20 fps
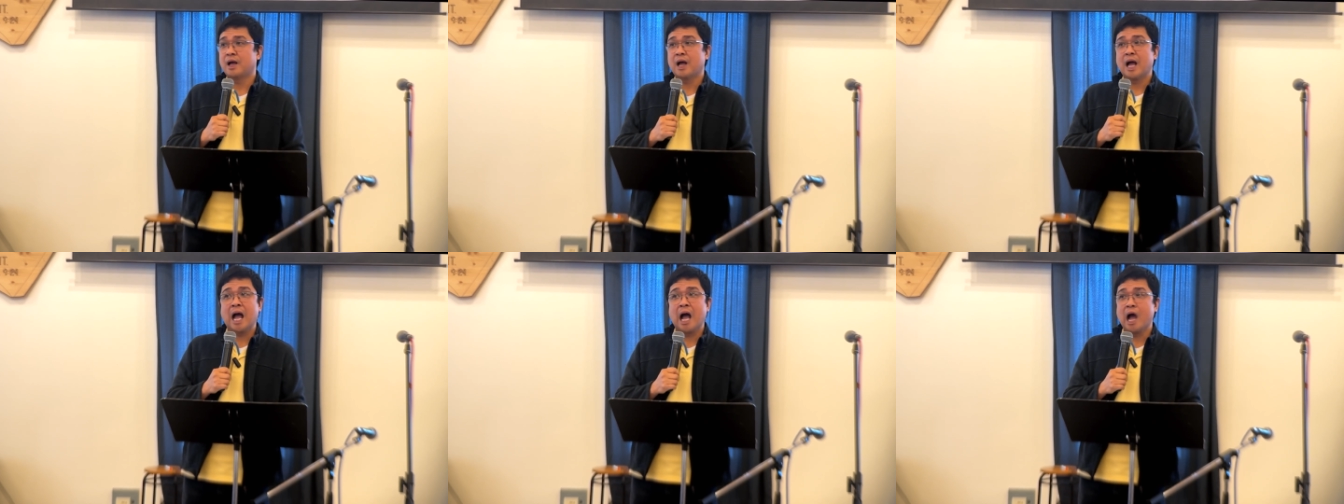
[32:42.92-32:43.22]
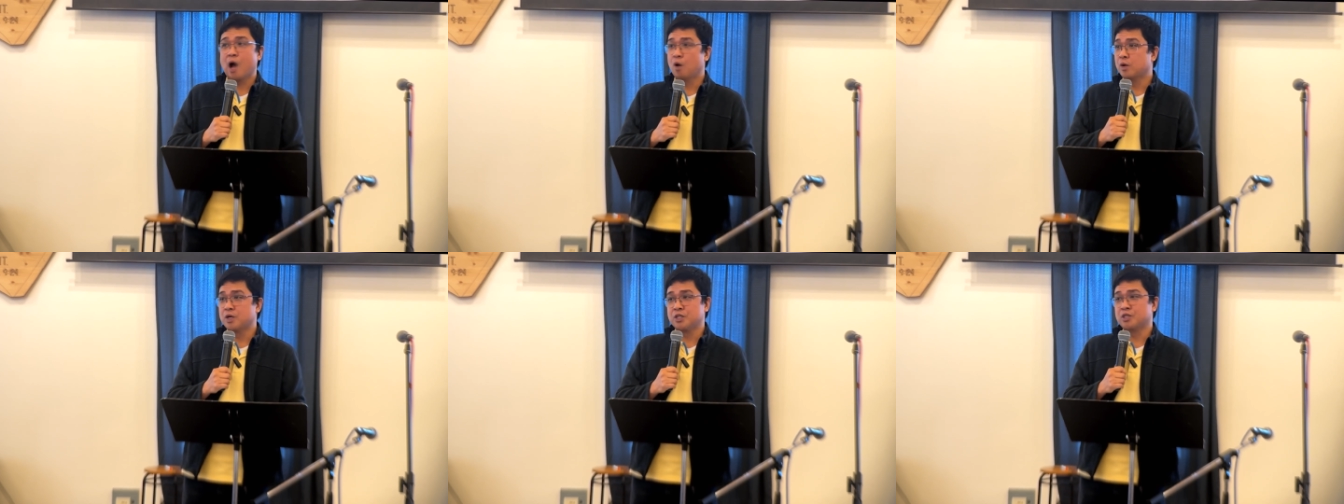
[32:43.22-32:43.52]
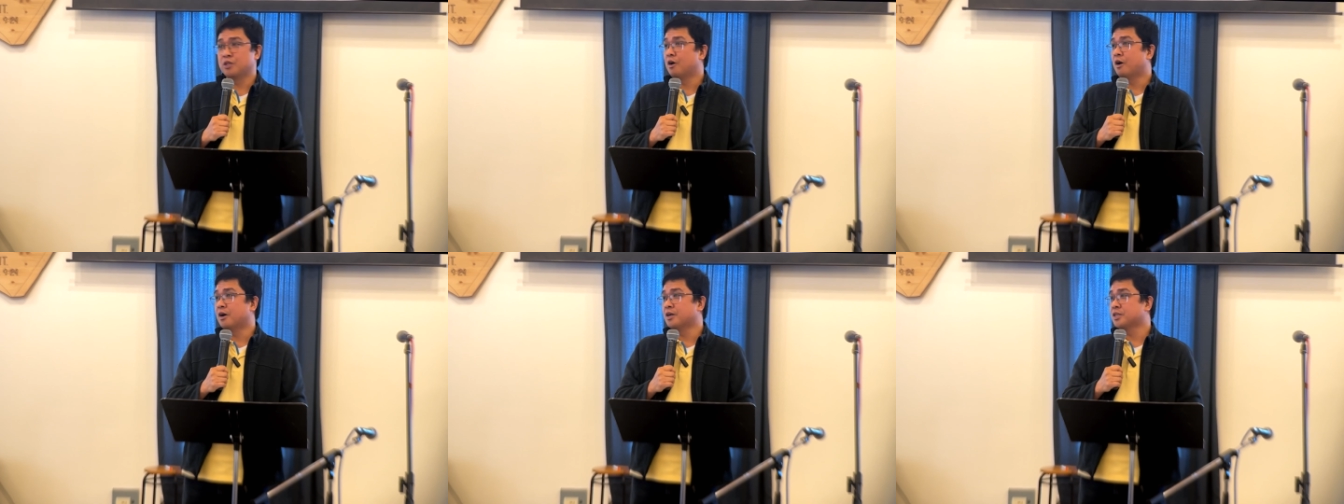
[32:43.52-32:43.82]
I
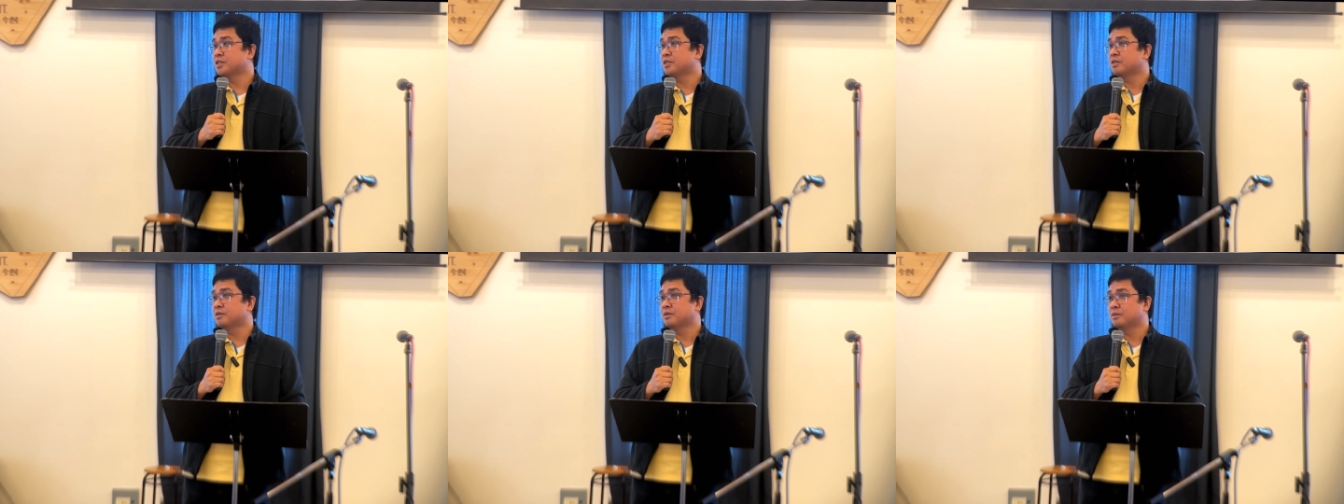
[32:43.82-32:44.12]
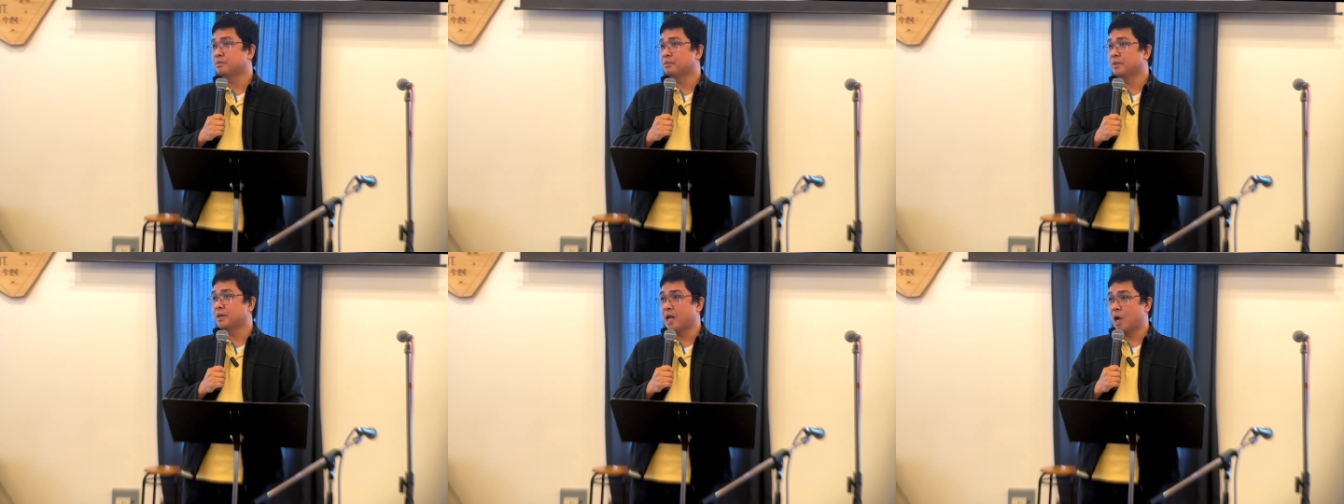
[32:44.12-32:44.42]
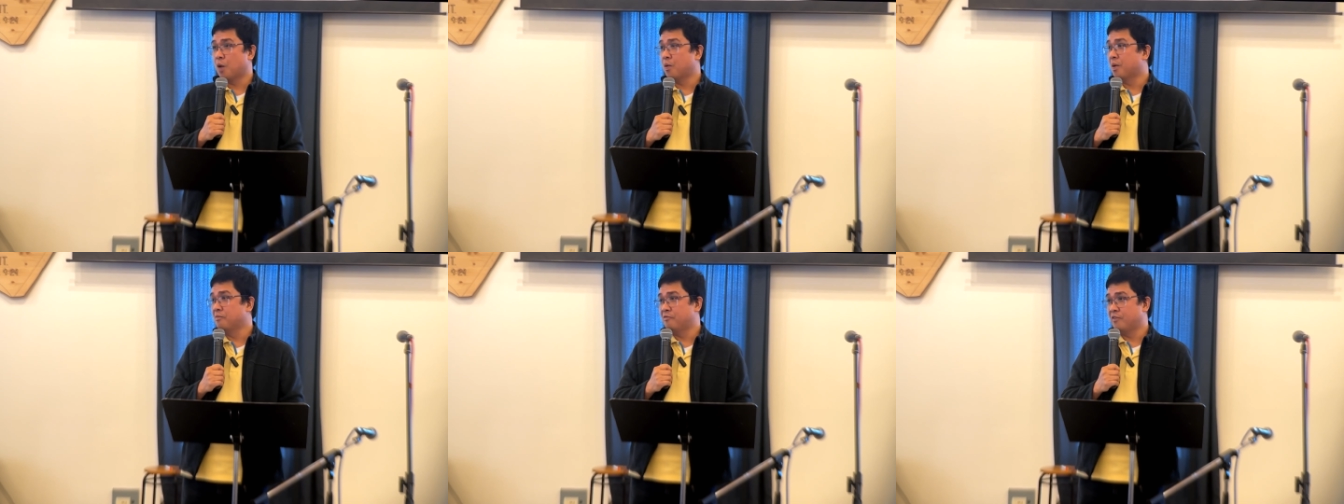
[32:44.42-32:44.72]
was lost, but
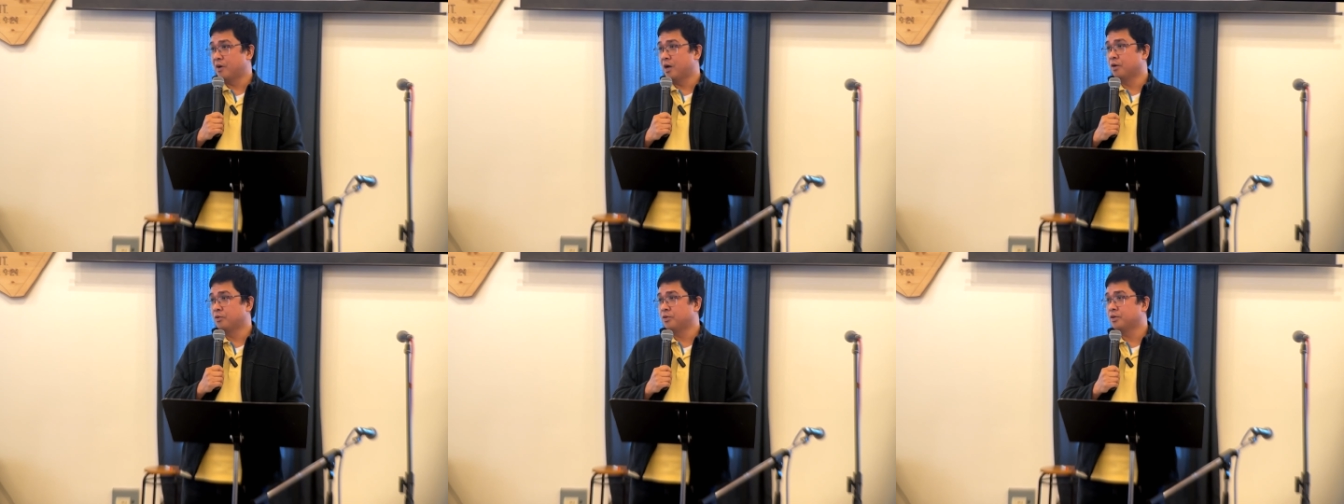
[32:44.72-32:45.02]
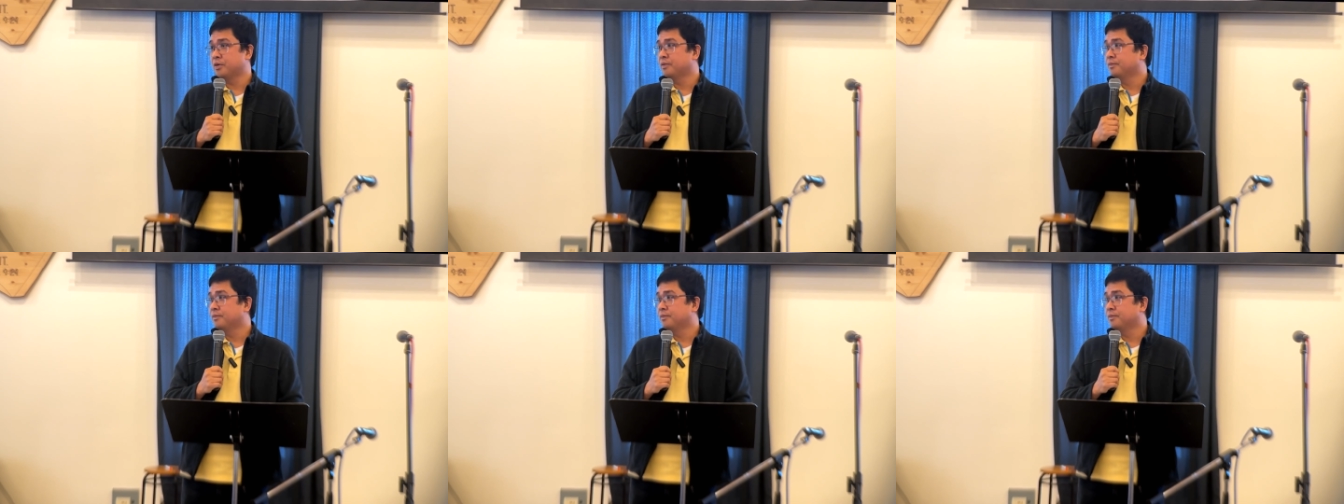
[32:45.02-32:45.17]
now I'm found.